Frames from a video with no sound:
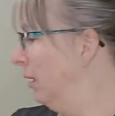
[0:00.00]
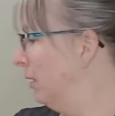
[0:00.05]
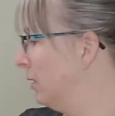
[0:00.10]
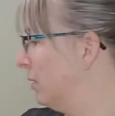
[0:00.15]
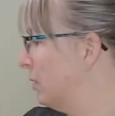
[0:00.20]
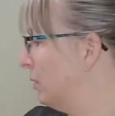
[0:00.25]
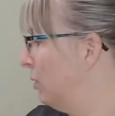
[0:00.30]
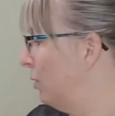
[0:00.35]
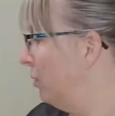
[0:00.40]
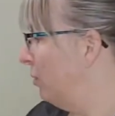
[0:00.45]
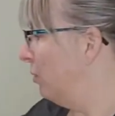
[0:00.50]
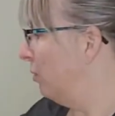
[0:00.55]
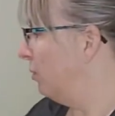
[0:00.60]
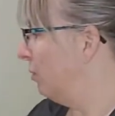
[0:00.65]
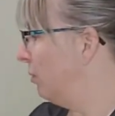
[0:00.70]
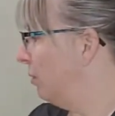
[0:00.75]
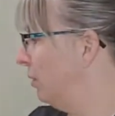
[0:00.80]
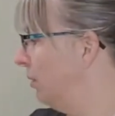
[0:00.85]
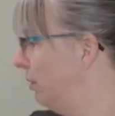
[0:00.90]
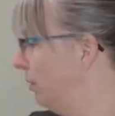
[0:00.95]

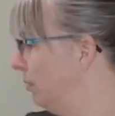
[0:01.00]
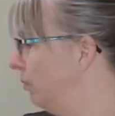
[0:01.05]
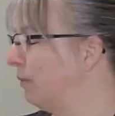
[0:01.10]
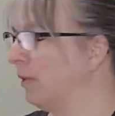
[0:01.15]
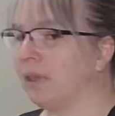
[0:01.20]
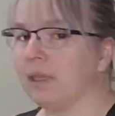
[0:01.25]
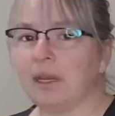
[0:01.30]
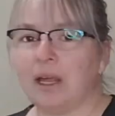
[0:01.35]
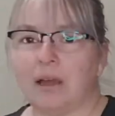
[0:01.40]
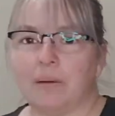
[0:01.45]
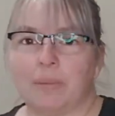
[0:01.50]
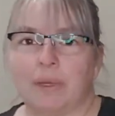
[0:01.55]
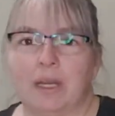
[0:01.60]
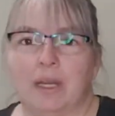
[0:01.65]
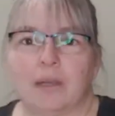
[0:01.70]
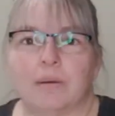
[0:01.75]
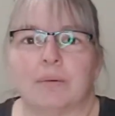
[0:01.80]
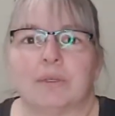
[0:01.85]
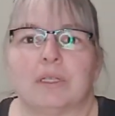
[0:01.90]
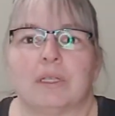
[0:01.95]
So with not being
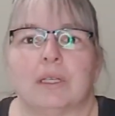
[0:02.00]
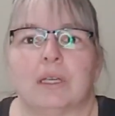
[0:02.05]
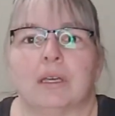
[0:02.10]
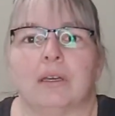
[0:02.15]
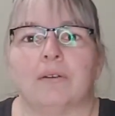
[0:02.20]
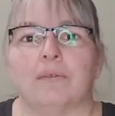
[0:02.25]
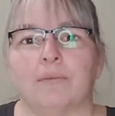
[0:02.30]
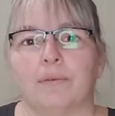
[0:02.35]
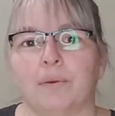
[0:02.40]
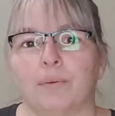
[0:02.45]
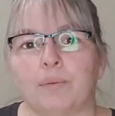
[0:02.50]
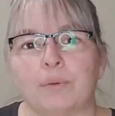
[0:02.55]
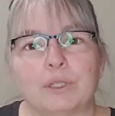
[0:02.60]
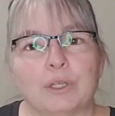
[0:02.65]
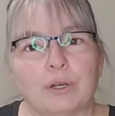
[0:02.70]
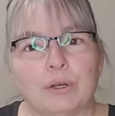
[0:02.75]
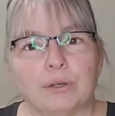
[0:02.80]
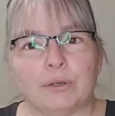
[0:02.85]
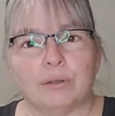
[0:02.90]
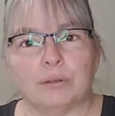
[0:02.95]
able to give
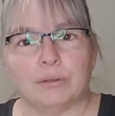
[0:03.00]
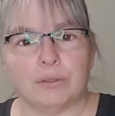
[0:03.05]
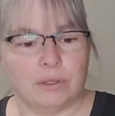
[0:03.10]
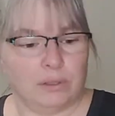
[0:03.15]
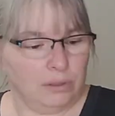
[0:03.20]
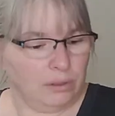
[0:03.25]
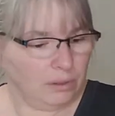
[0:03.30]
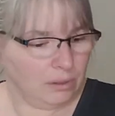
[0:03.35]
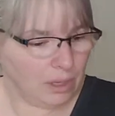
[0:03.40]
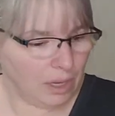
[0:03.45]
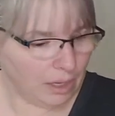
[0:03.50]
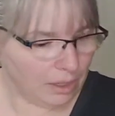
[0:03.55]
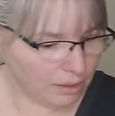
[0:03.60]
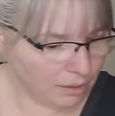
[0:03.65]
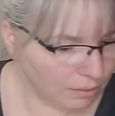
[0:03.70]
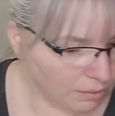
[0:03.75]
returns, I